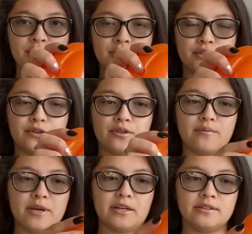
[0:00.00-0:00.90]
through the
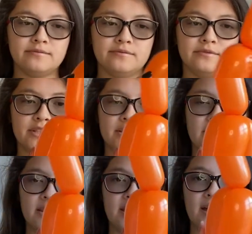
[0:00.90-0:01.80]
middle, just
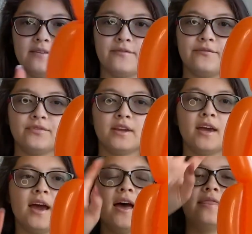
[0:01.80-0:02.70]
like that.
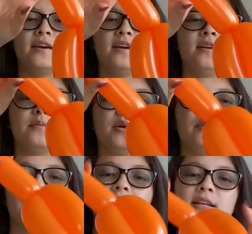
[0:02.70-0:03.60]
And then I'm gonna
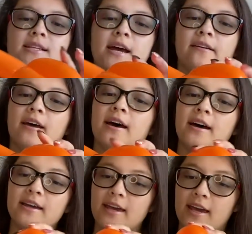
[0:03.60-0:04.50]
bring it down
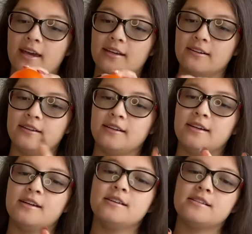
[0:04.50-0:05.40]
again
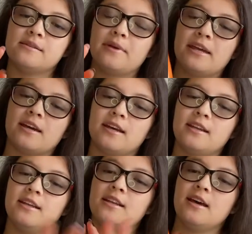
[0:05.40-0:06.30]
to make
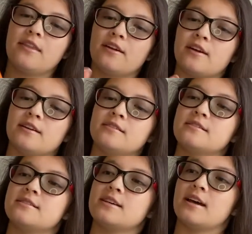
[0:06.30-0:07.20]
another
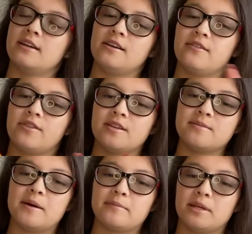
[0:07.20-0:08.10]
side of this
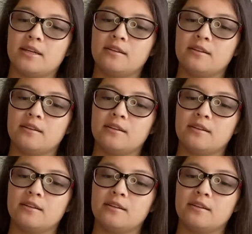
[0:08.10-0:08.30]
pumpkin.